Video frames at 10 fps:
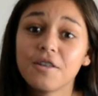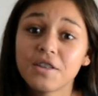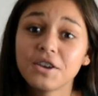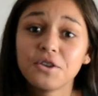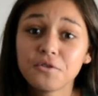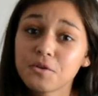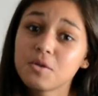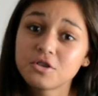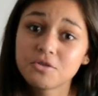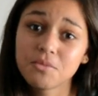Thank you for
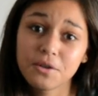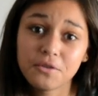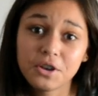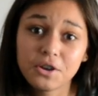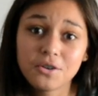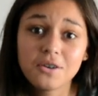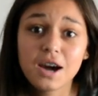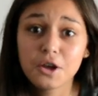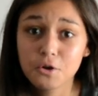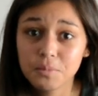watching my video.
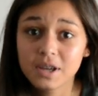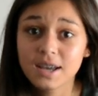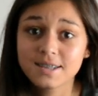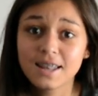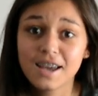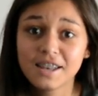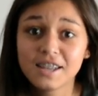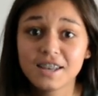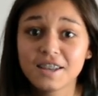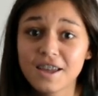I hope you guys liked
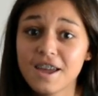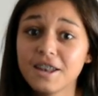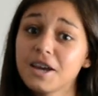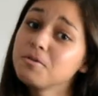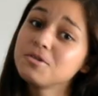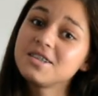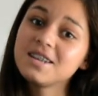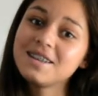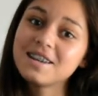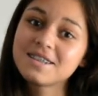it, and I will
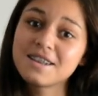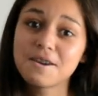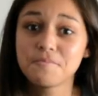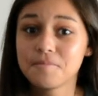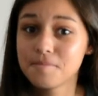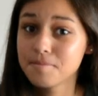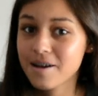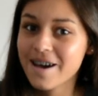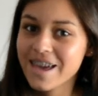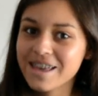see you next time.
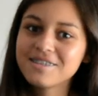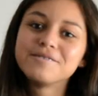Bye!